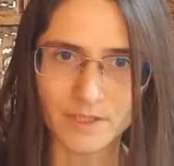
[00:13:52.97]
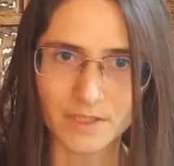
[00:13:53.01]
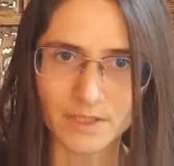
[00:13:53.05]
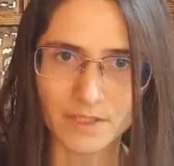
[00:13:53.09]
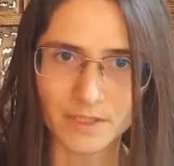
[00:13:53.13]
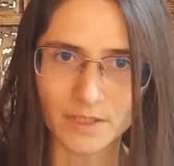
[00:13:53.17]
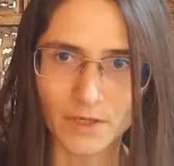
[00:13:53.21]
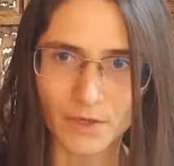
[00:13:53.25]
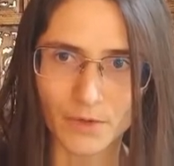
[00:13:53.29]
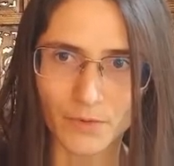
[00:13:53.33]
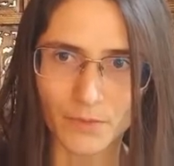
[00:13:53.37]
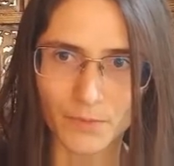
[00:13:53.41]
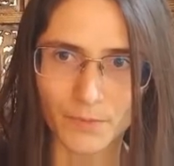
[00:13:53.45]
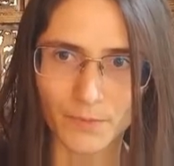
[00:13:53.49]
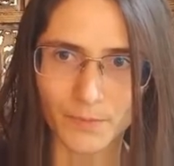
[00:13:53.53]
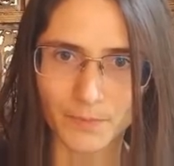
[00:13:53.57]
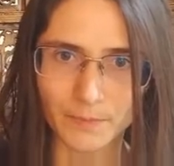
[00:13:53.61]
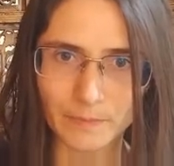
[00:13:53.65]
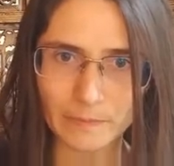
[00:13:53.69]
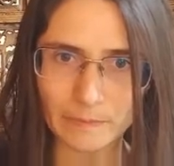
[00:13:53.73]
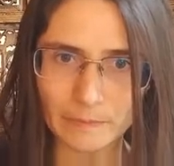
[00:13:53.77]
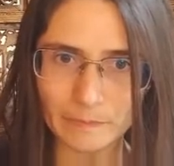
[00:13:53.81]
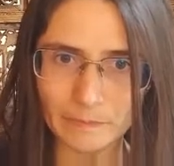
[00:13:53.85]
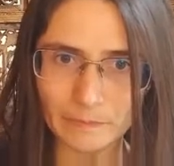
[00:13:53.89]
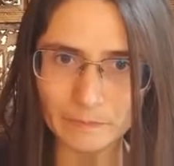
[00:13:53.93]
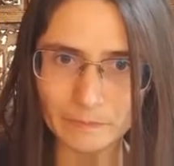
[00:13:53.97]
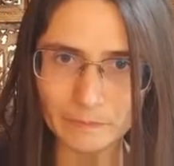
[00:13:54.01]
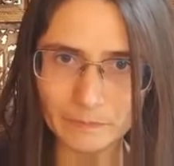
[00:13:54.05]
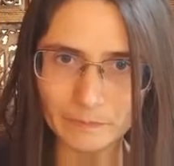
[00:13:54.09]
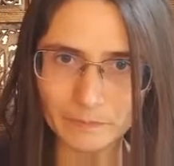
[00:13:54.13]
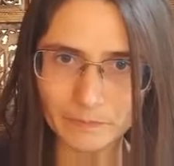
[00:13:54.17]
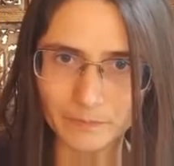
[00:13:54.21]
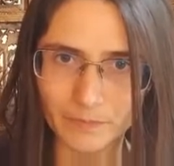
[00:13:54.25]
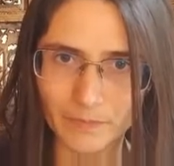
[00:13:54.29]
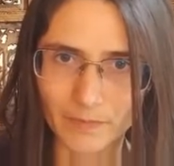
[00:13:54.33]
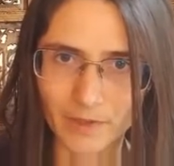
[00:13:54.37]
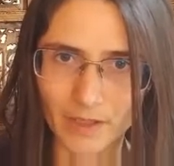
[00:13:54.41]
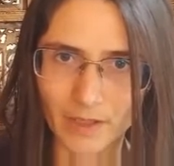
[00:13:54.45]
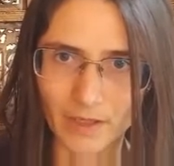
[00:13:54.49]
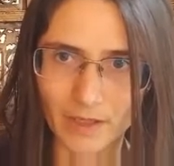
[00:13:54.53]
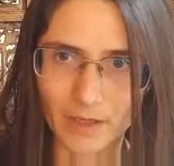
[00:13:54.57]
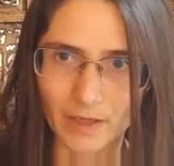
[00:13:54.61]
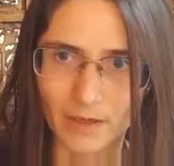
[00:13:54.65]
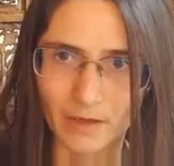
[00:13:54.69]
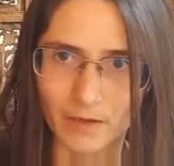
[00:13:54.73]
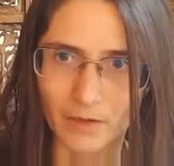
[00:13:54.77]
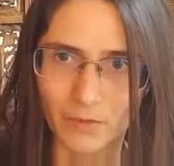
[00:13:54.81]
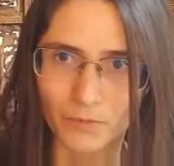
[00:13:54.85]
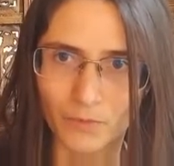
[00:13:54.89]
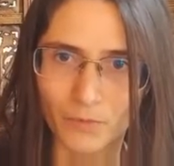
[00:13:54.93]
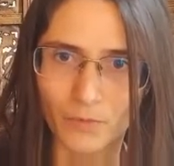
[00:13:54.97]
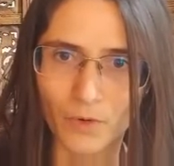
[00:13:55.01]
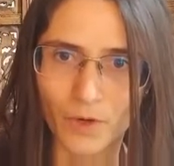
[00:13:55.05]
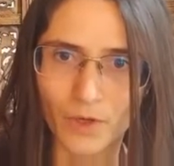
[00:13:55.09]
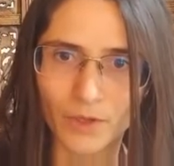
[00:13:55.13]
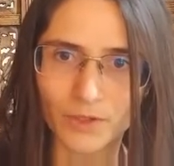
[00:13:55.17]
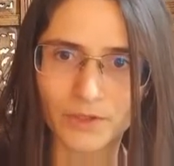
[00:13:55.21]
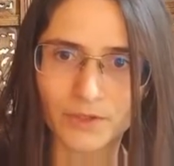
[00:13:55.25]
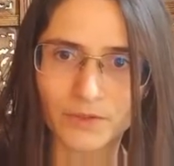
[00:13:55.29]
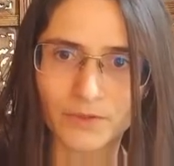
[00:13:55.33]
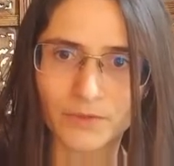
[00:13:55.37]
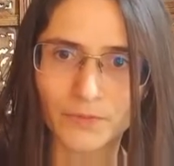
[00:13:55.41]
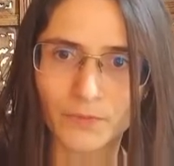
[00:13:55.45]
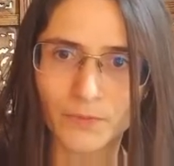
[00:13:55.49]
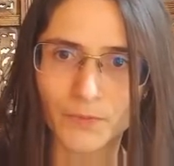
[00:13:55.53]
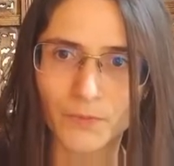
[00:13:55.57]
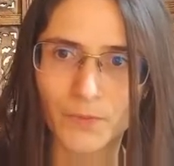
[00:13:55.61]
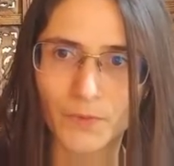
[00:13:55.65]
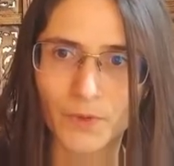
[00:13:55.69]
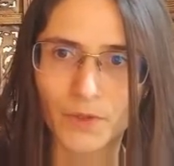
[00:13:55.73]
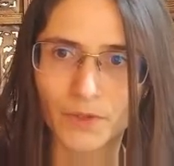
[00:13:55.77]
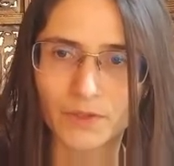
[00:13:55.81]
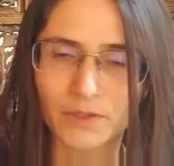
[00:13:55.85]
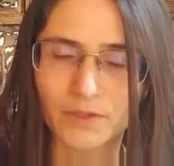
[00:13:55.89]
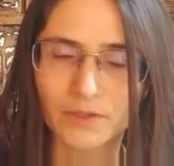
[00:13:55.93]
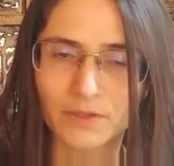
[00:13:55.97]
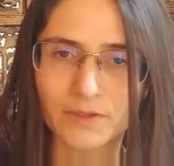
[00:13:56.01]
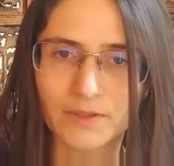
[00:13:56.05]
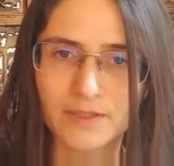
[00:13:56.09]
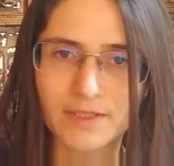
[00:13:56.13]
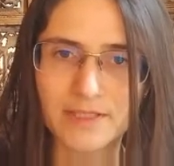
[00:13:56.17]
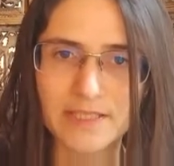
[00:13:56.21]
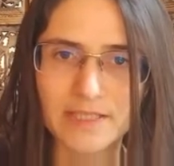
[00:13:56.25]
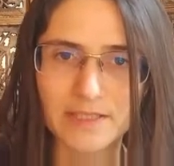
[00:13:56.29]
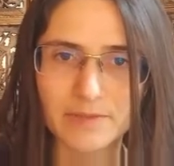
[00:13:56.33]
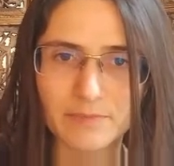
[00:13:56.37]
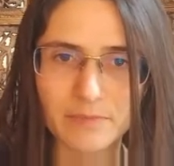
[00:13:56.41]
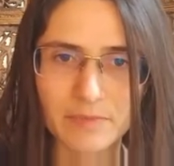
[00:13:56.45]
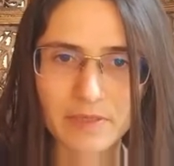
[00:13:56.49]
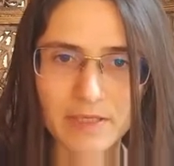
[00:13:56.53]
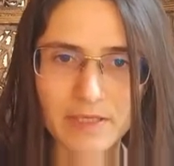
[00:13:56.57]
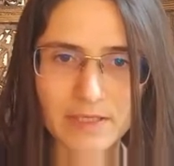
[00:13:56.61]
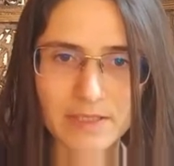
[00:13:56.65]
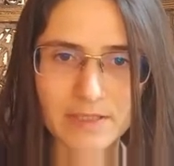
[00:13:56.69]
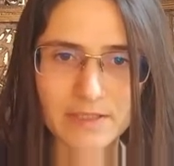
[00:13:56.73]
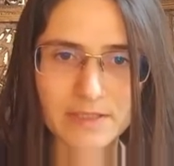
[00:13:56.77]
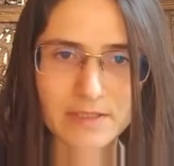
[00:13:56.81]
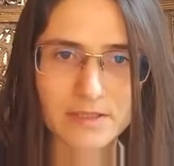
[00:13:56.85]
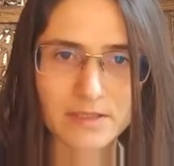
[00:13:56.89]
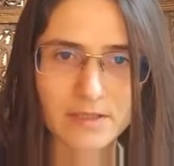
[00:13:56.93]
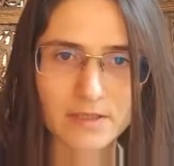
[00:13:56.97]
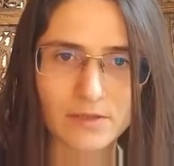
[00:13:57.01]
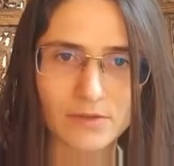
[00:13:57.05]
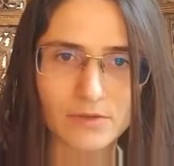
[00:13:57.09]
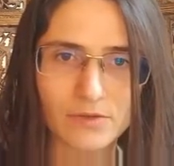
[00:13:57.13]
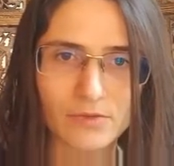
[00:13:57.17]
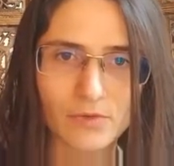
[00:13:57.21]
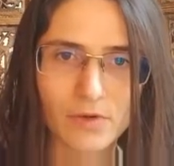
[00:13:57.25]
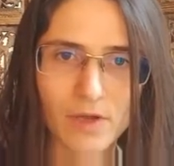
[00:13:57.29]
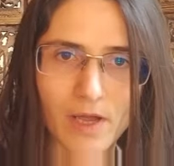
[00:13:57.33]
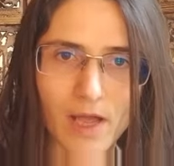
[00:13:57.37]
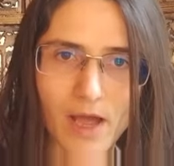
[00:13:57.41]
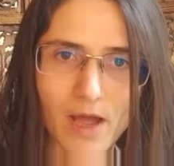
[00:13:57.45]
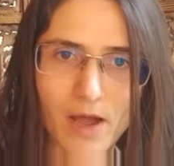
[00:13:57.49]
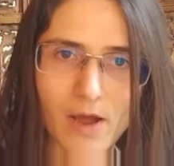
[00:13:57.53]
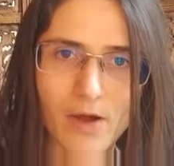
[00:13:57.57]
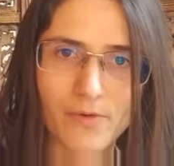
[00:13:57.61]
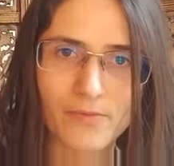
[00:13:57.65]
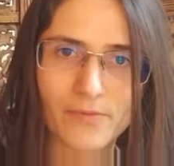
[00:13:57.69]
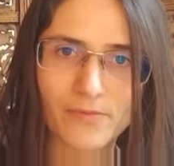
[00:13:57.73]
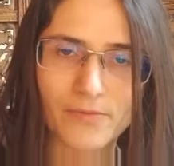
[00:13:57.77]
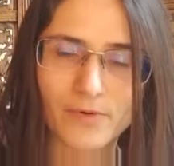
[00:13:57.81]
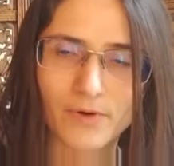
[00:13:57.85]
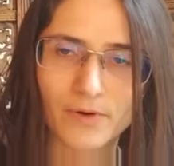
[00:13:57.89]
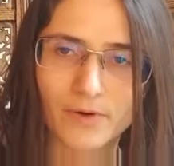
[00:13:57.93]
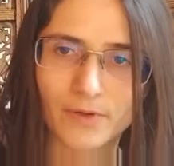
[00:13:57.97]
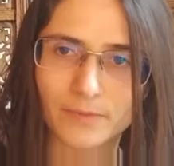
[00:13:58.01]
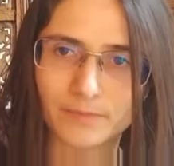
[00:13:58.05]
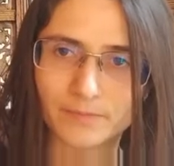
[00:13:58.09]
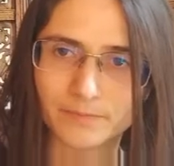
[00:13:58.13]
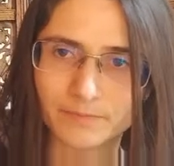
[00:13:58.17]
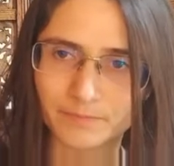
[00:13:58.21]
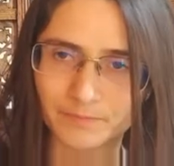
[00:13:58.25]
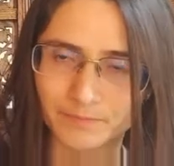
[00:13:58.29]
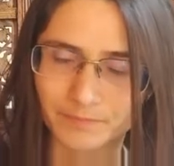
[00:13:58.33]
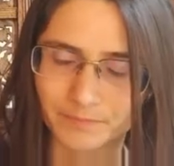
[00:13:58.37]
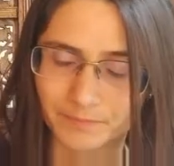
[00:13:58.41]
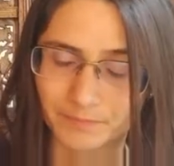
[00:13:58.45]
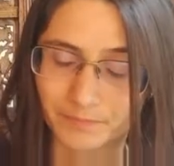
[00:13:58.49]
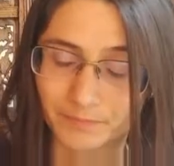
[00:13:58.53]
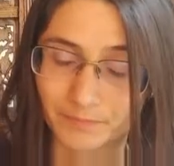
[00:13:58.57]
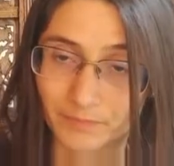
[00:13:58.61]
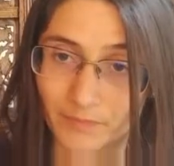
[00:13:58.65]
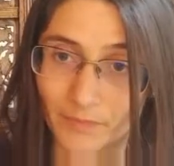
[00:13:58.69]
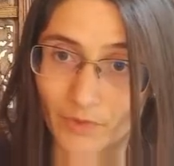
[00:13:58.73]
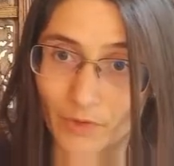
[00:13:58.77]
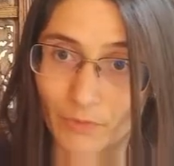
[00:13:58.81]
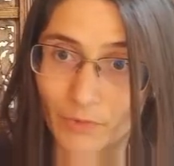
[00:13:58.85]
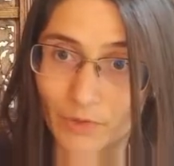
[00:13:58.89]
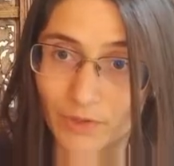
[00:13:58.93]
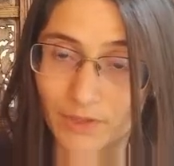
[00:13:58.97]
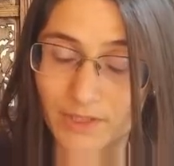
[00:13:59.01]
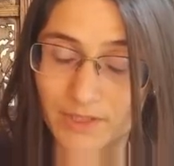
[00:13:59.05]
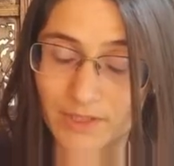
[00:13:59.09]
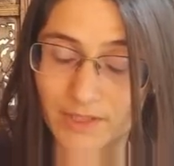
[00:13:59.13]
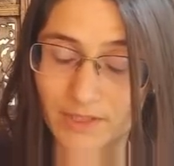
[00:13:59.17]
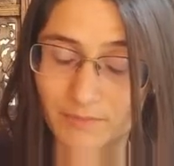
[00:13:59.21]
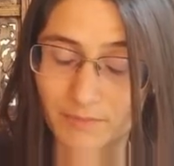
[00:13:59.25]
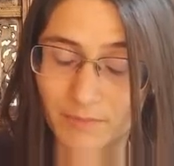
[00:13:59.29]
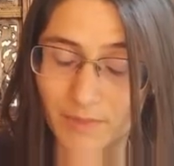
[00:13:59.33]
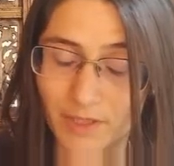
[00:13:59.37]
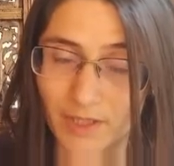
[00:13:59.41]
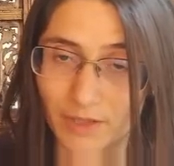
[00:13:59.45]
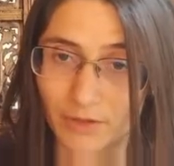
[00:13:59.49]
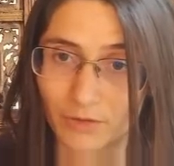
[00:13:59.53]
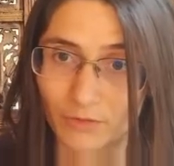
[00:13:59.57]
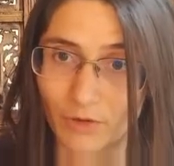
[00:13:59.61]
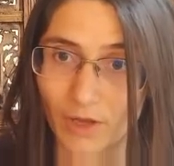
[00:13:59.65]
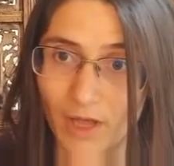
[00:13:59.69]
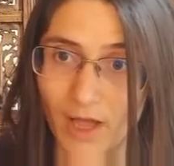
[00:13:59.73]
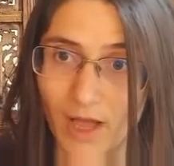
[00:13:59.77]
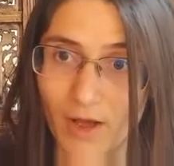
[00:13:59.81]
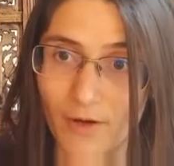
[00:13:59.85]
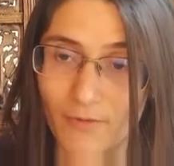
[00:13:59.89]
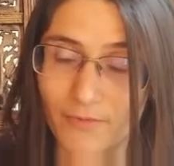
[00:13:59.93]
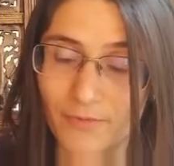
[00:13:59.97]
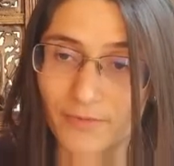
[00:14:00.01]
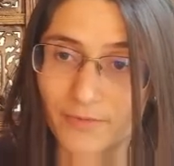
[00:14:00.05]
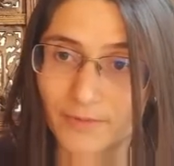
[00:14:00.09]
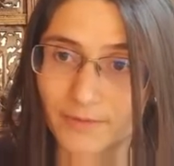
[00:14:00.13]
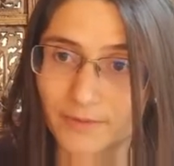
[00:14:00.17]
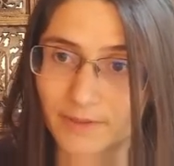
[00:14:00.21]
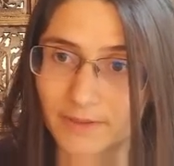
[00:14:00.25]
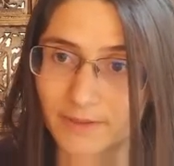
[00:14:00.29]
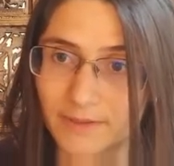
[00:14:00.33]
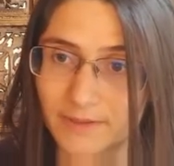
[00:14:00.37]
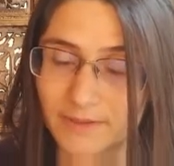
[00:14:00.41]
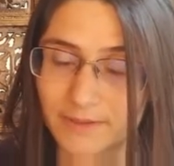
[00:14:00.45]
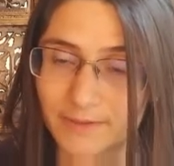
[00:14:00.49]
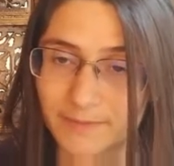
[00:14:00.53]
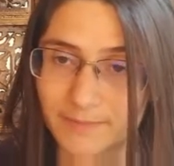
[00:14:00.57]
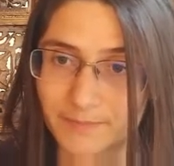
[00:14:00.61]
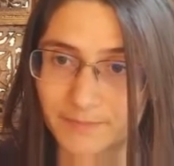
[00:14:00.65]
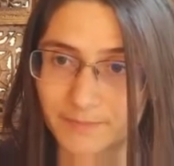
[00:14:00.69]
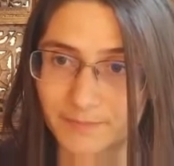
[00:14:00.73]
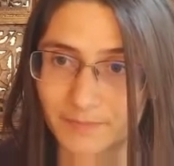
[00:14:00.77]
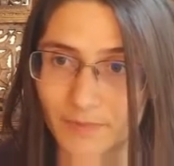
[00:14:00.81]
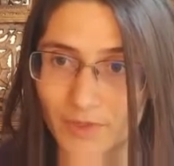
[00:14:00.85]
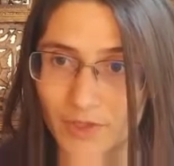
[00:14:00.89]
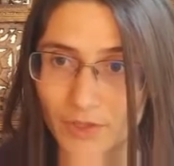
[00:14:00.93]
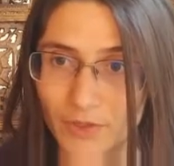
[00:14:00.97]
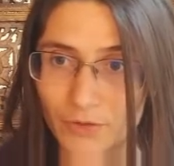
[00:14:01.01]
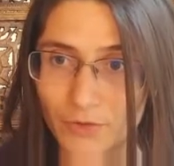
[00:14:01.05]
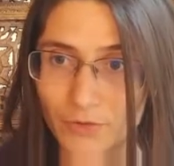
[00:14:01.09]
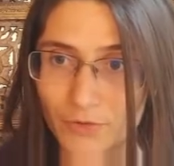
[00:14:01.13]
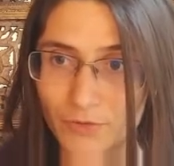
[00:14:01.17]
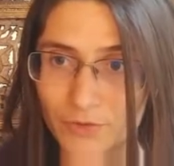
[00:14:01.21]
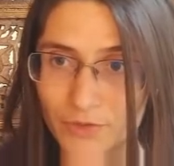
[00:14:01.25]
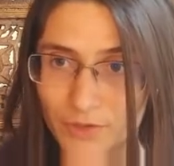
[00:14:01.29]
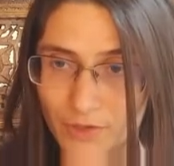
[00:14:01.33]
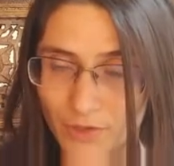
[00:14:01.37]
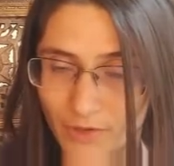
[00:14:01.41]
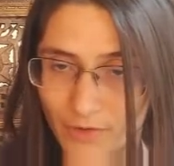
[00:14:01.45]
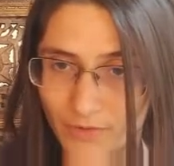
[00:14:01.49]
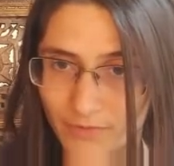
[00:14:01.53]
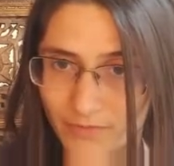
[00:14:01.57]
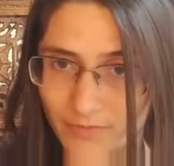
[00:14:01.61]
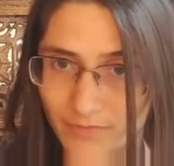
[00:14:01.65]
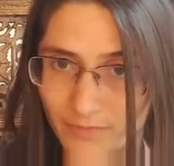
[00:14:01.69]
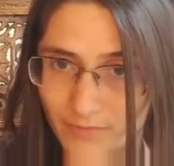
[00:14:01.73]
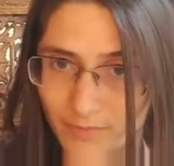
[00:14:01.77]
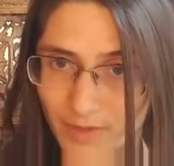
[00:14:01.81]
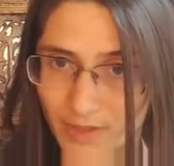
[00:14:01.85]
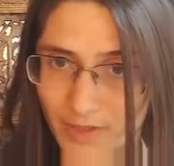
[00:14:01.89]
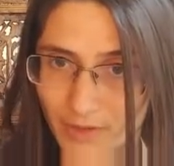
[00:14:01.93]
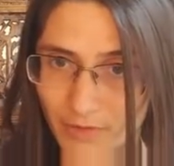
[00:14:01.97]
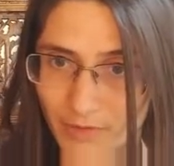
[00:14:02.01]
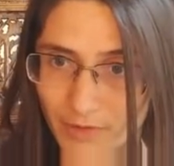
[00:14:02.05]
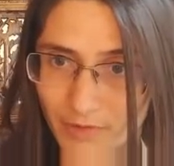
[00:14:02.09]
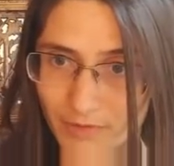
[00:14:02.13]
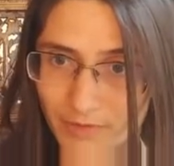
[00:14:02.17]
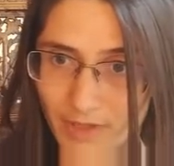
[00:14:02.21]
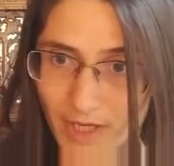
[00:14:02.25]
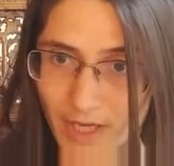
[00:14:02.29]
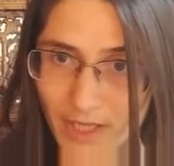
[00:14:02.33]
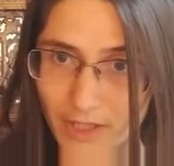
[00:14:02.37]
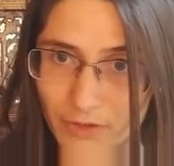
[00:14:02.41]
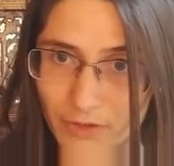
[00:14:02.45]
So, what does it mean to have? What does it mean to have the use of mineral